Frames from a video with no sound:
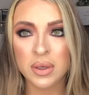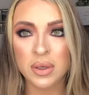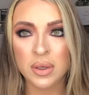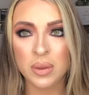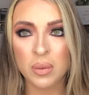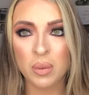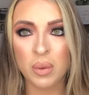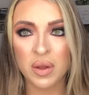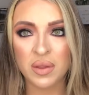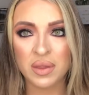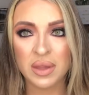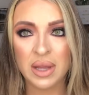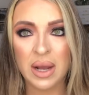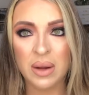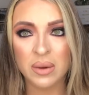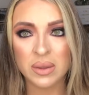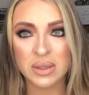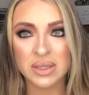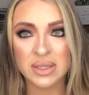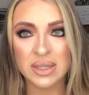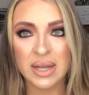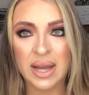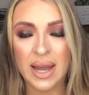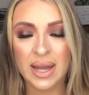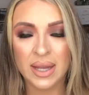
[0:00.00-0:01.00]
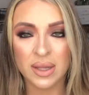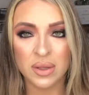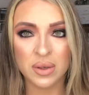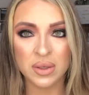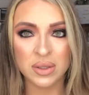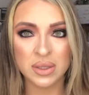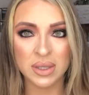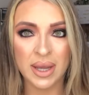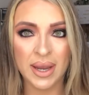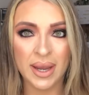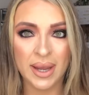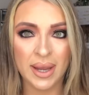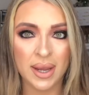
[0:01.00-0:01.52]
what the outside looks
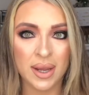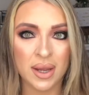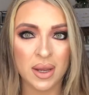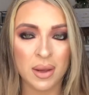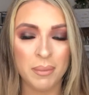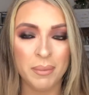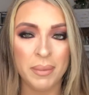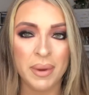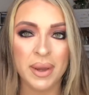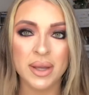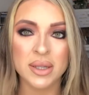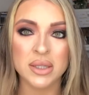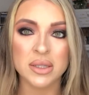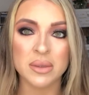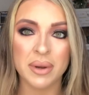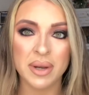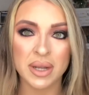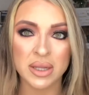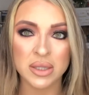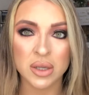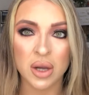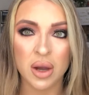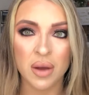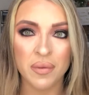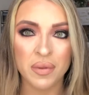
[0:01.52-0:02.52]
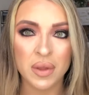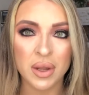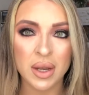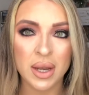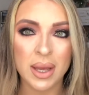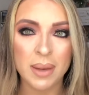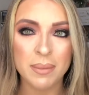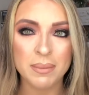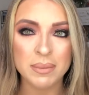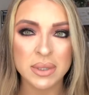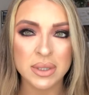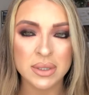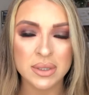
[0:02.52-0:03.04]
like compared to when it's on the
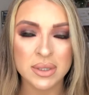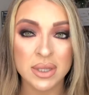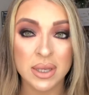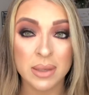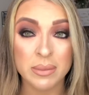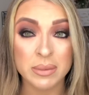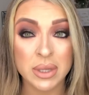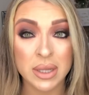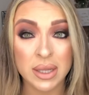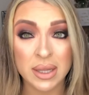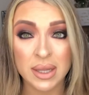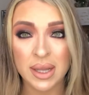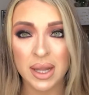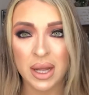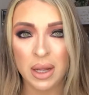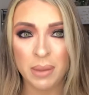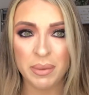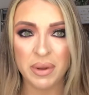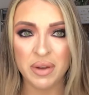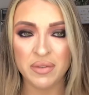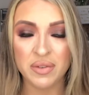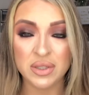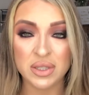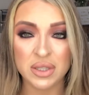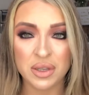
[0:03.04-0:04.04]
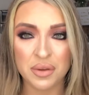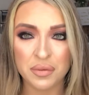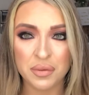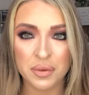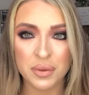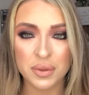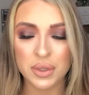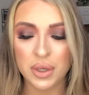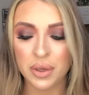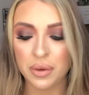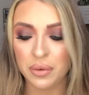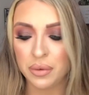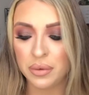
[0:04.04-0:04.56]
lips. It seems a little bit of a different
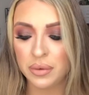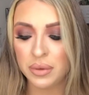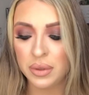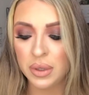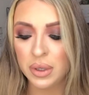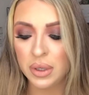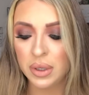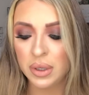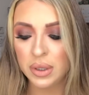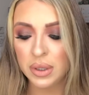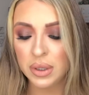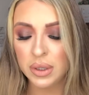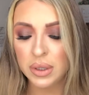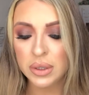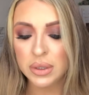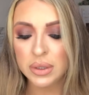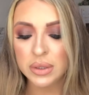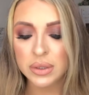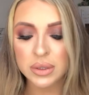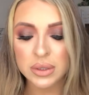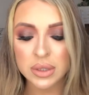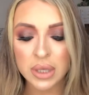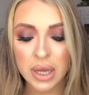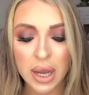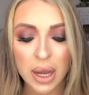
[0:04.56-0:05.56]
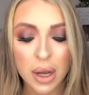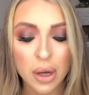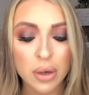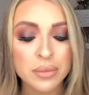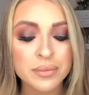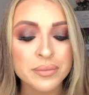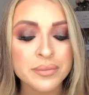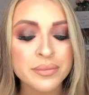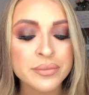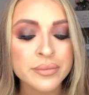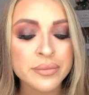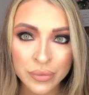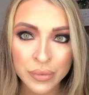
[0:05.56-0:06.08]
tone. So
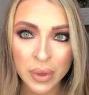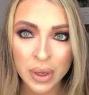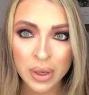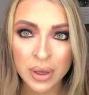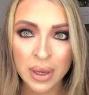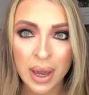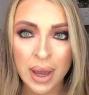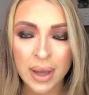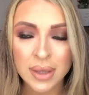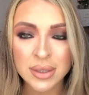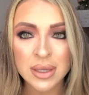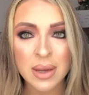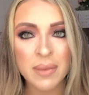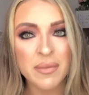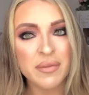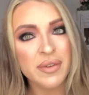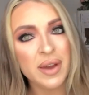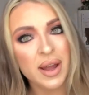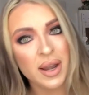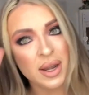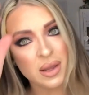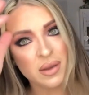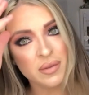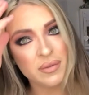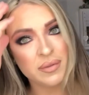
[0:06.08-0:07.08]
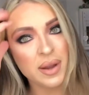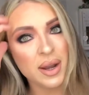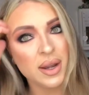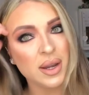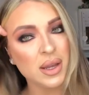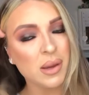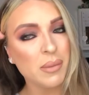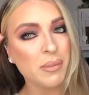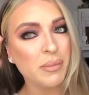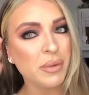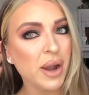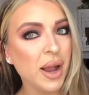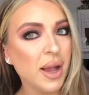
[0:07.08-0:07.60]
yes, I'm very, very
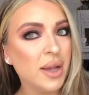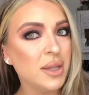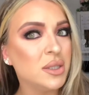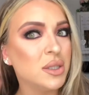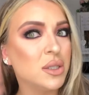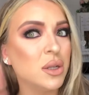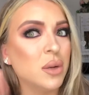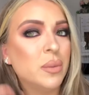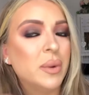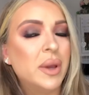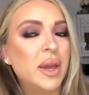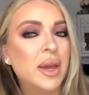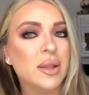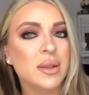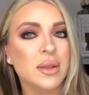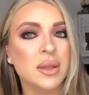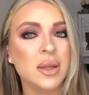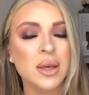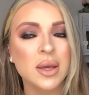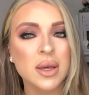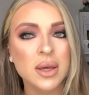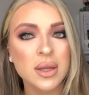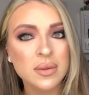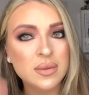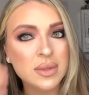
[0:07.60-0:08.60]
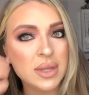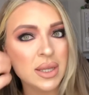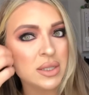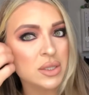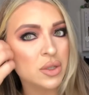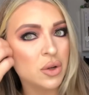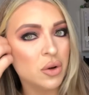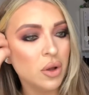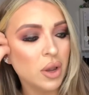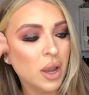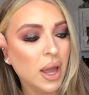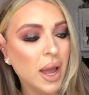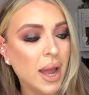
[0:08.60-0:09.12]
impressed with this
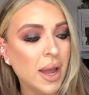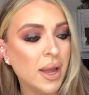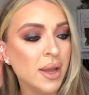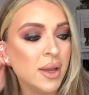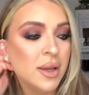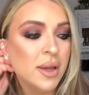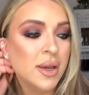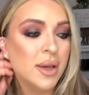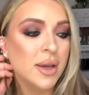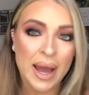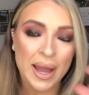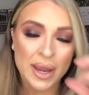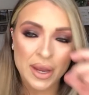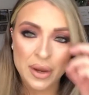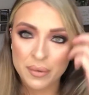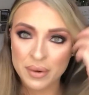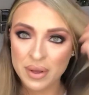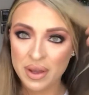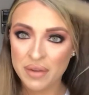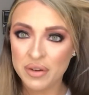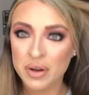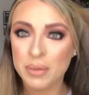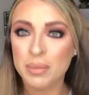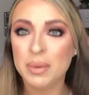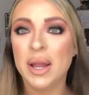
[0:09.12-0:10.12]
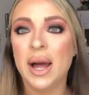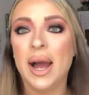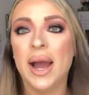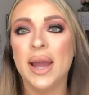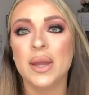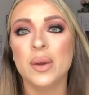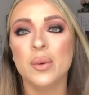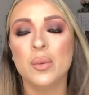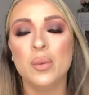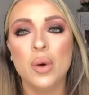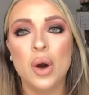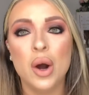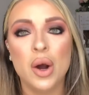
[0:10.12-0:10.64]
colour. I only ever apply
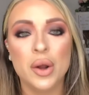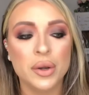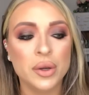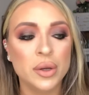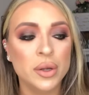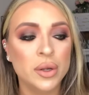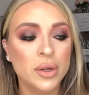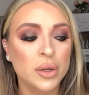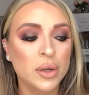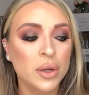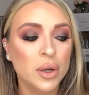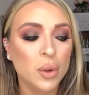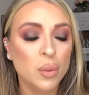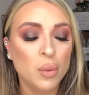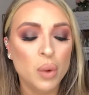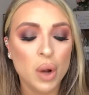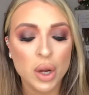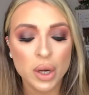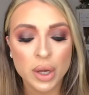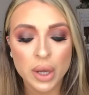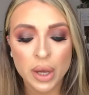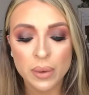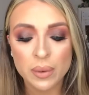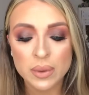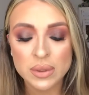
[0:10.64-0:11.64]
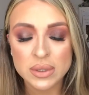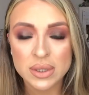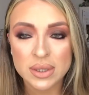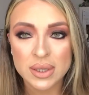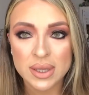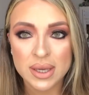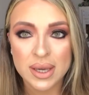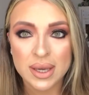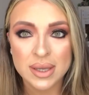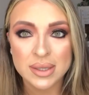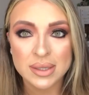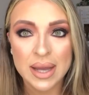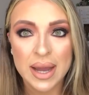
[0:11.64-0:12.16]
one coat of
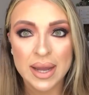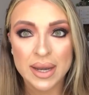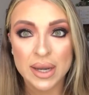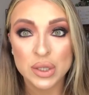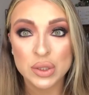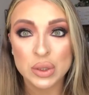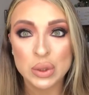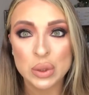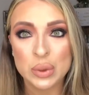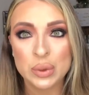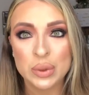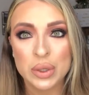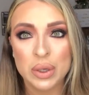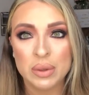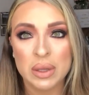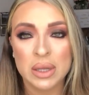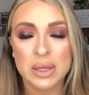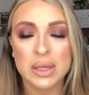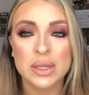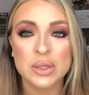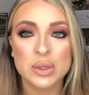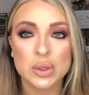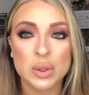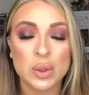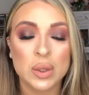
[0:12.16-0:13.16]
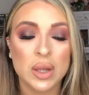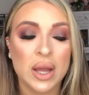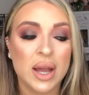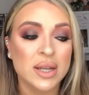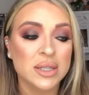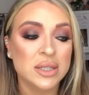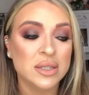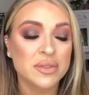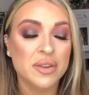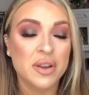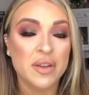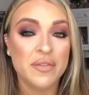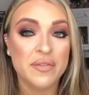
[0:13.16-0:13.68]
these, and I do know that they do
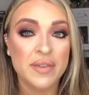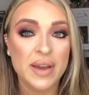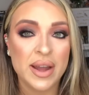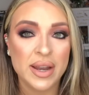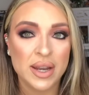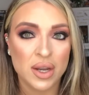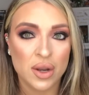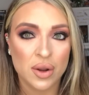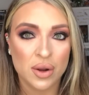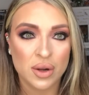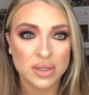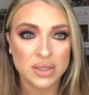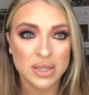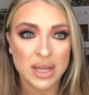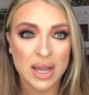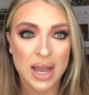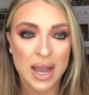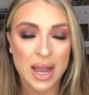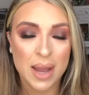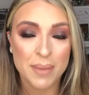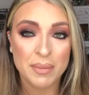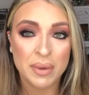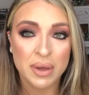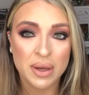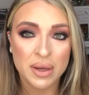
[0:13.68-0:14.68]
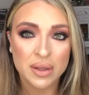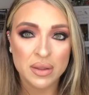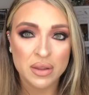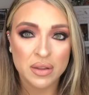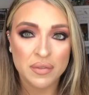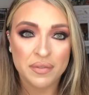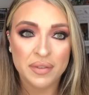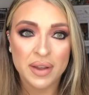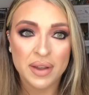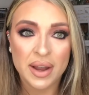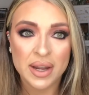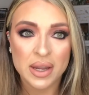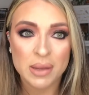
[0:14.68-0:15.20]
last for a very long time. They're
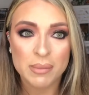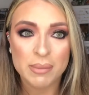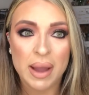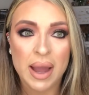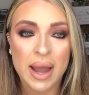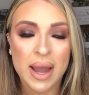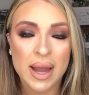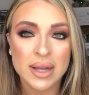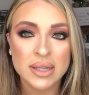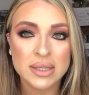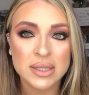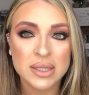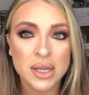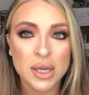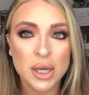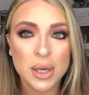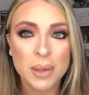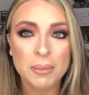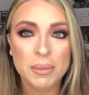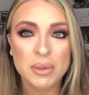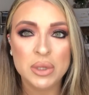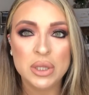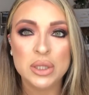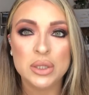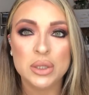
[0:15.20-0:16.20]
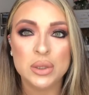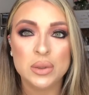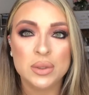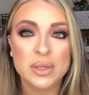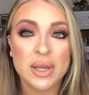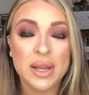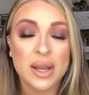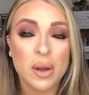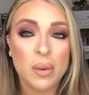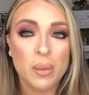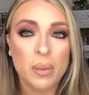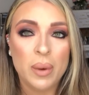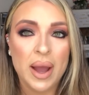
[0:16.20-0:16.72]
very matte, but they do
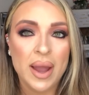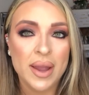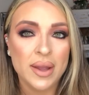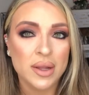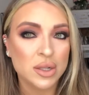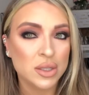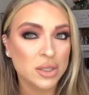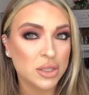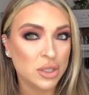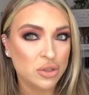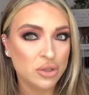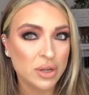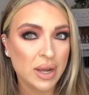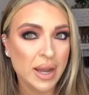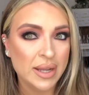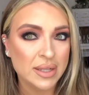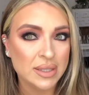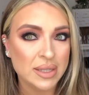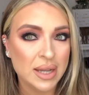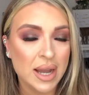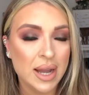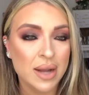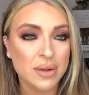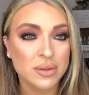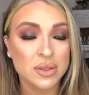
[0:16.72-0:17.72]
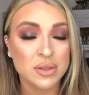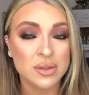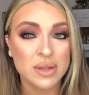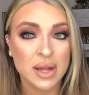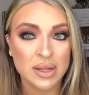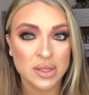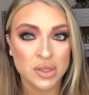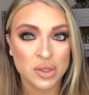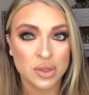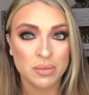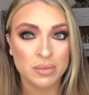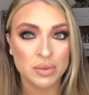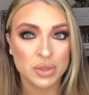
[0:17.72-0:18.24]
take a while to dry down, so
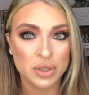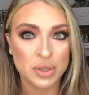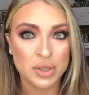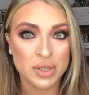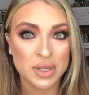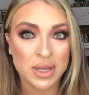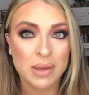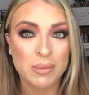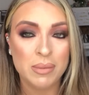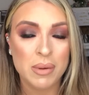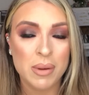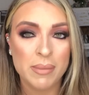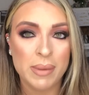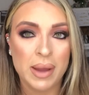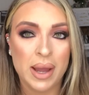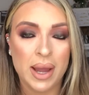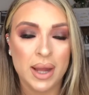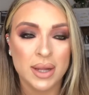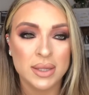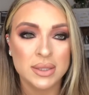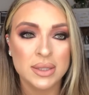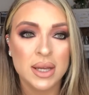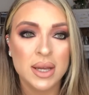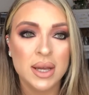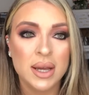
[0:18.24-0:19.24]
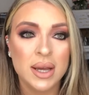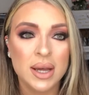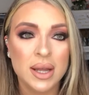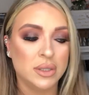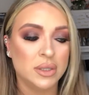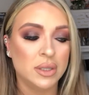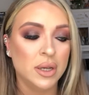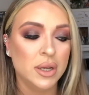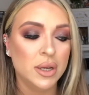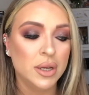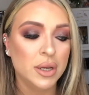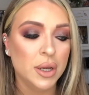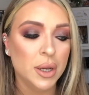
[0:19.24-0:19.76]
that's something to just keep in mind.
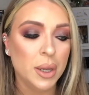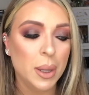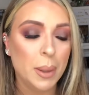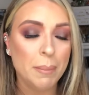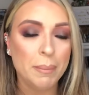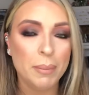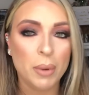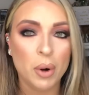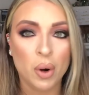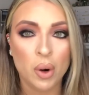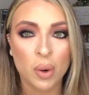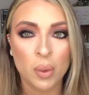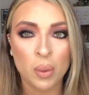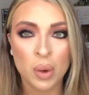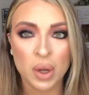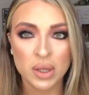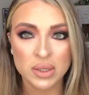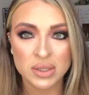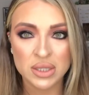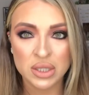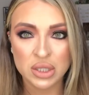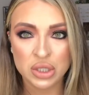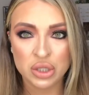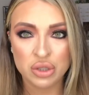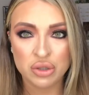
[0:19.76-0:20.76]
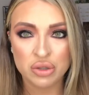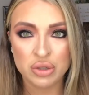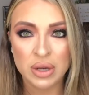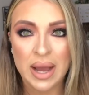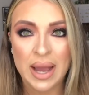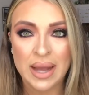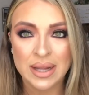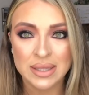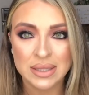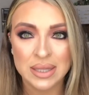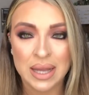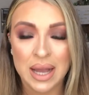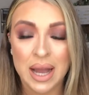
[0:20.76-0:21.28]
But once it's
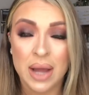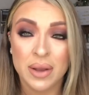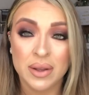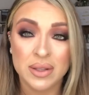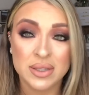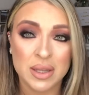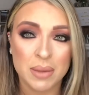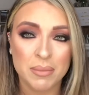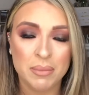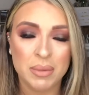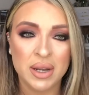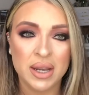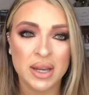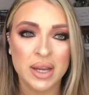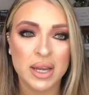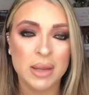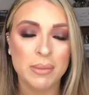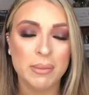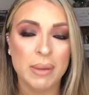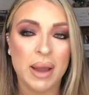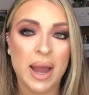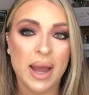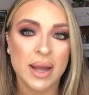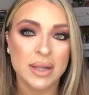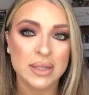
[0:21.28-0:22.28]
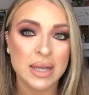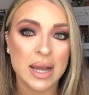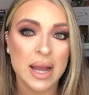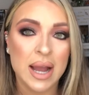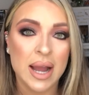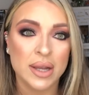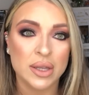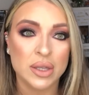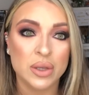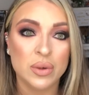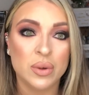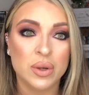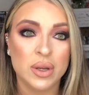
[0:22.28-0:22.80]
dried down, it's completely matte,
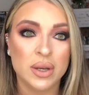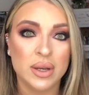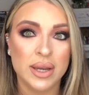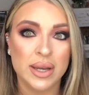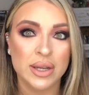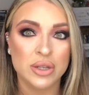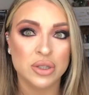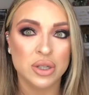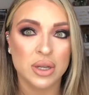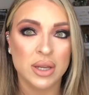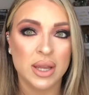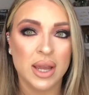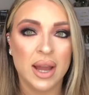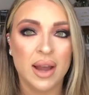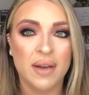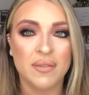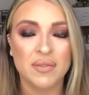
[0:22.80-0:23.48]
and you can literally have